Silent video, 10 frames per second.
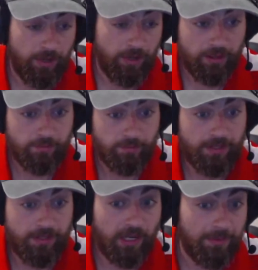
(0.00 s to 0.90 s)
by the
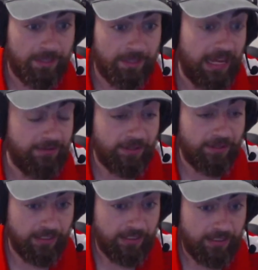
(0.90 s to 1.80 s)
time the South
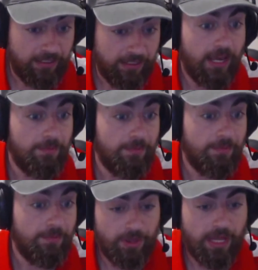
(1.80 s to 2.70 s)
African game rolls around,
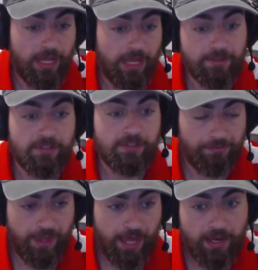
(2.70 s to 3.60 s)
when they name the squad for
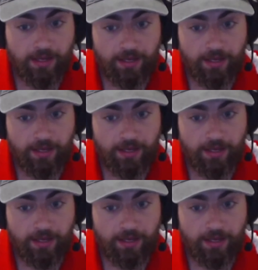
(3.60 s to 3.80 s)
that,